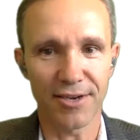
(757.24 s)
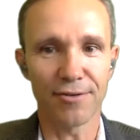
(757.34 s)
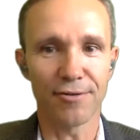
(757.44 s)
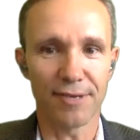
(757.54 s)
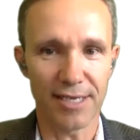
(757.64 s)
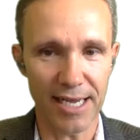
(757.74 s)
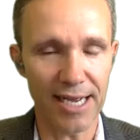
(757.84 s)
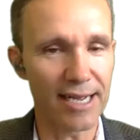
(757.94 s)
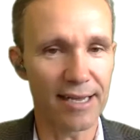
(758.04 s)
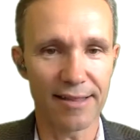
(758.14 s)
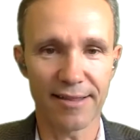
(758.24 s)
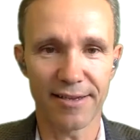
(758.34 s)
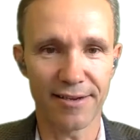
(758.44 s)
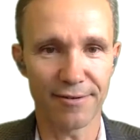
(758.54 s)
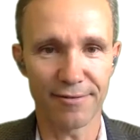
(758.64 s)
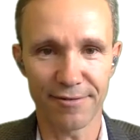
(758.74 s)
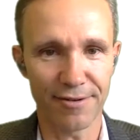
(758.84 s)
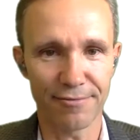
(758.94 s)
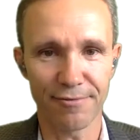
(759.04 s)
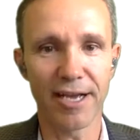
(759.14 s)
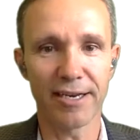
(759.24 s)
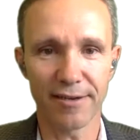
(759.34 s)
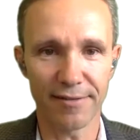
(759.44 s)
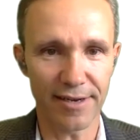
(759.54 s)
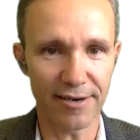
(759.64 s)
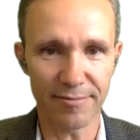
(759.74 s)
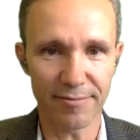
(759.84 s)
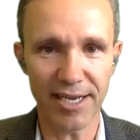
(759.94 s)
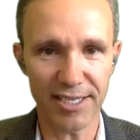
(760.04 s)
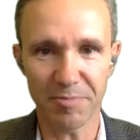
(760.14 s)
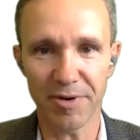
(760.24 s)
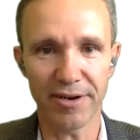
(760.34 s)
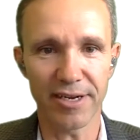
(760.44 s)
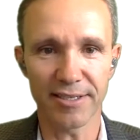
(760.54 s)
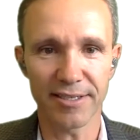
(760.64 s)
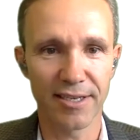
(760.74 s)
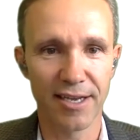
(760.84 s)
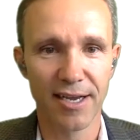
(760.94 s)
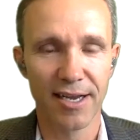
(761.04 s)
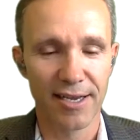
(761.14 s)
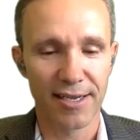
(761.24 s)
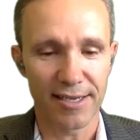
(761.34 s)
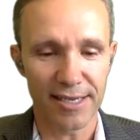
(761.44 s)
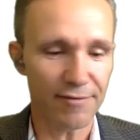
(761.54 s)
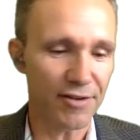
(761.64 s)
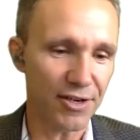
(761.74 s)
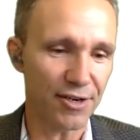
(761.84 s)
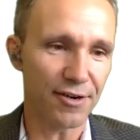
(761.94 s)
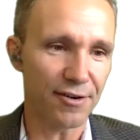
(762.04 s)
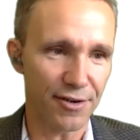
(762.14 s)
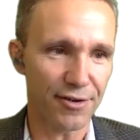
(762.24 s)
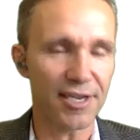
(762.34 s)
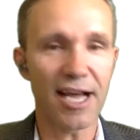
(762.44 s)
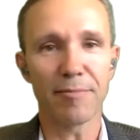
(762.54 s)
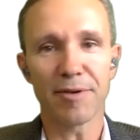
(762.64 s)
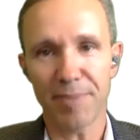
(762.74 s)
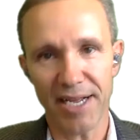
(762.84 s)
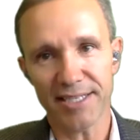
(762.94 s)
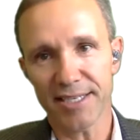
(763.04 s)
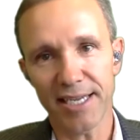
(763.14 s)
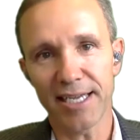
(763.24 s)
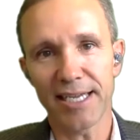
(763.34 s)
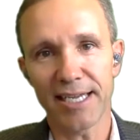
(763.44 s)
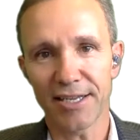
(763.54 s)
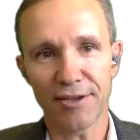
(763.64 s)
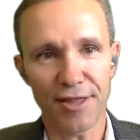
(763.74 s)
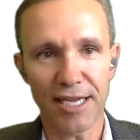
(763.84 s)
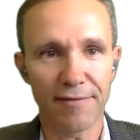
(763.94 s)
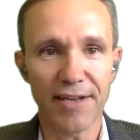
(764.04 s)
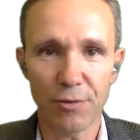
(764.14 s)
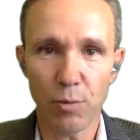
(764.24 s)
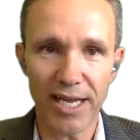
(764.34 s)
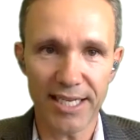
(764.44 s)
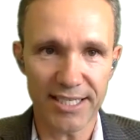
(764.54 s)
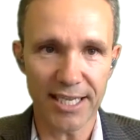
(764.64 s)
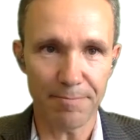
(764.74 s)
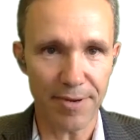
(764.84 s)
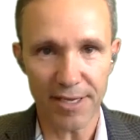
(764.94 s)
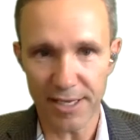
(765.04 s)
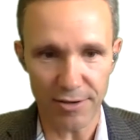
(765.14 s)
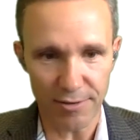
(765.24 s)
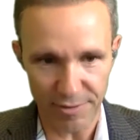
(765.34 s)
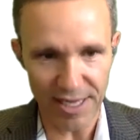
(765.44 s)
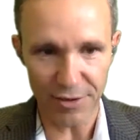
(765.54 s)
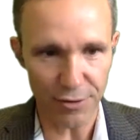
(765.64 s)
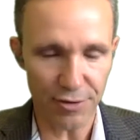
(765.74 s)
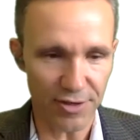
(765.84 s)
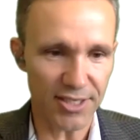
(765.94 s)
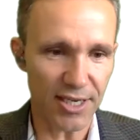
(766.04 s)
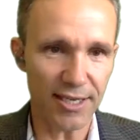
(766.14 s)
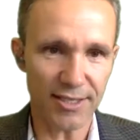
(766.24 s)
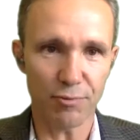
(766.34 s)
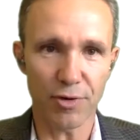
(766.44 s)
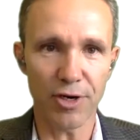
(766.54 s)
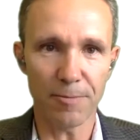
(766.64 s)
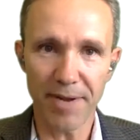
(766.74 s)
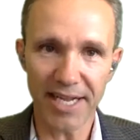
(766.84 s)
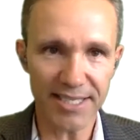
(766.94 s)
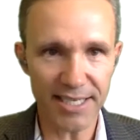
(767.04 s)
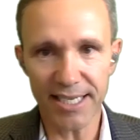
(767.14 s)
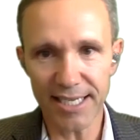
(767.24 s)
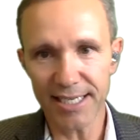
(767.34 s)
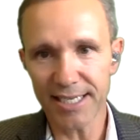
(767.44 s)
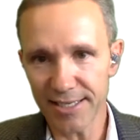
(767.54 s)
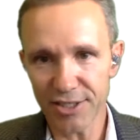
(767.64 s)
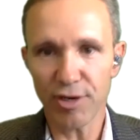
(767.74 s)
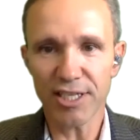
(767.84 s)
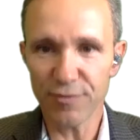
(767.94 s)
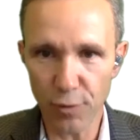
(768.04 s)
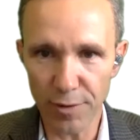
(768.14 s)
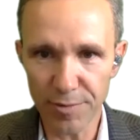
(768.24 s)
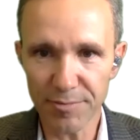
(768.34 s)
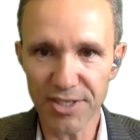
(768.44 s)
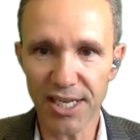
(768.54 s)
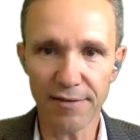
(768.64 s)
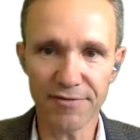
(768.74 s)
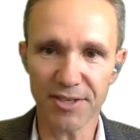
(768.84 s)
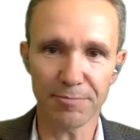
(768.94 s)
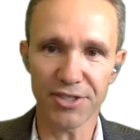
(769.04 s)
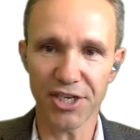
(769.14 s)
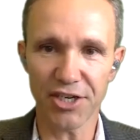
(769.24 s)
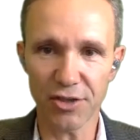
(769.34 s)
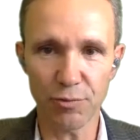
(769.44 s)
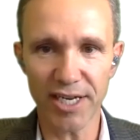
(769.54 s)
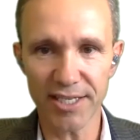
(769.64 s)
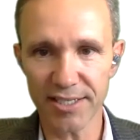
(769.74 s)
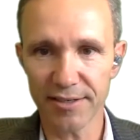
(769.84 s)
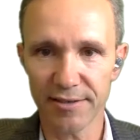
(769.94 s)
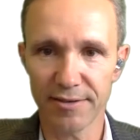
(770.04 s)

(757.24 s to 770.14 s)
So yeah, I think you're right on there in my experience. Given your time at Penske, can you think of any ways that that you can discuss where Penske transformed themselves? Some particular ways?